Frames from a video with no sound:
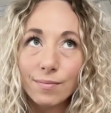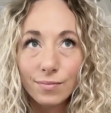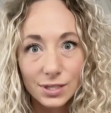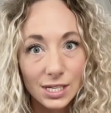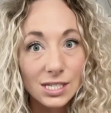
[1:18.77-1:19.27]

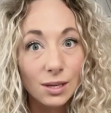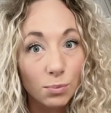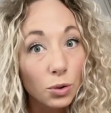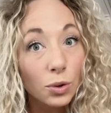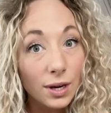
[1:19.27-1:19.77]
season
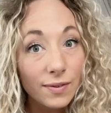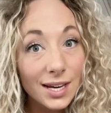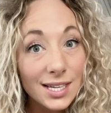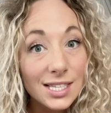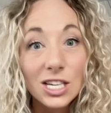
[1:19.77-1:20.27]

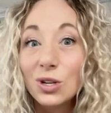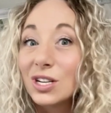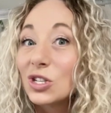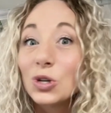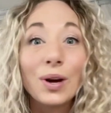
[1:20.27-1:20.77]
previous and you
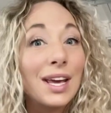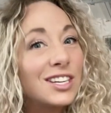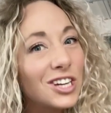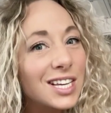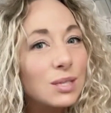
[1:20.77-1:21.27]
didn't do any
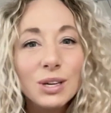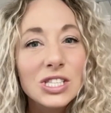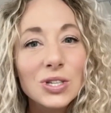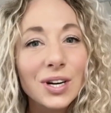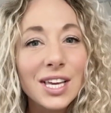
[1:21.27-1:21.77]

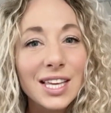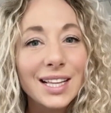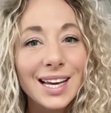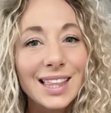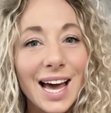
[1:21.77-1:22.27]
adjustments or anything
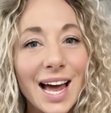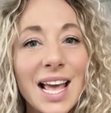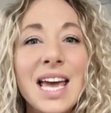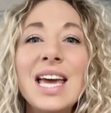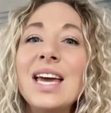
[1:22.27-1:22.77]
like that,
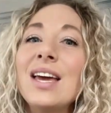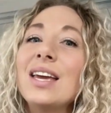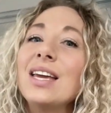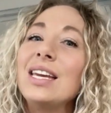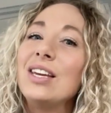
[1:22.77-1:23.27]

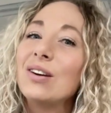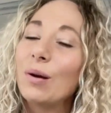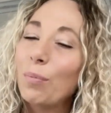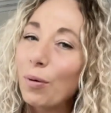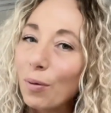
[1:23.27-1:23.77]
you
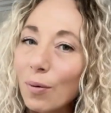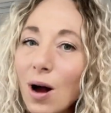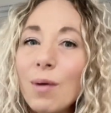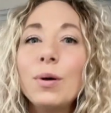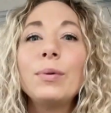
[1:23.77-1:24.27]
can
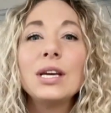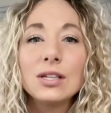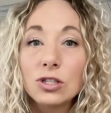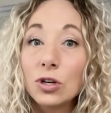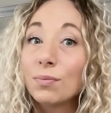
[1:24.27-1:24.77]
probably
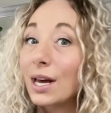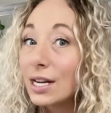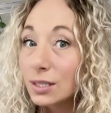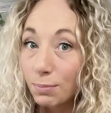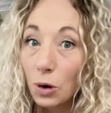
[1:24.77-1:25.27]
assume that
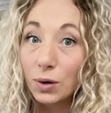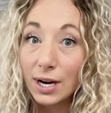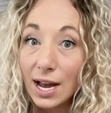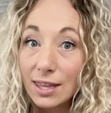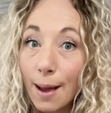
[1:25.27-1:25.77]
it's broken
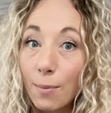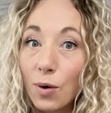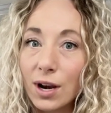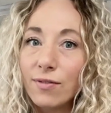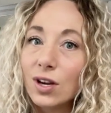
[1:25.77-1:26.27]
at that
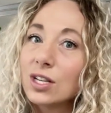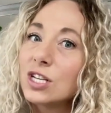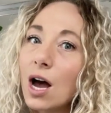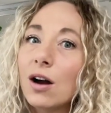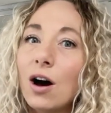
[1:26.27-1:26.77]
point if you can
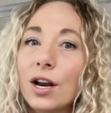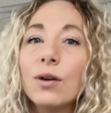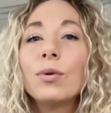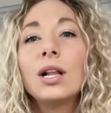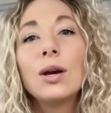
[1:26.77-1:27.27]
tug on it
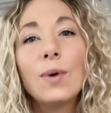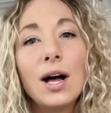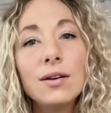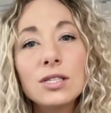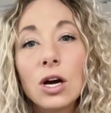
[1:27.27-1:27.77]
really
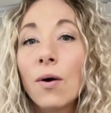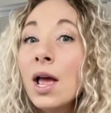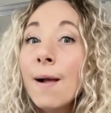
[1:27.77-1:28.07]
well. So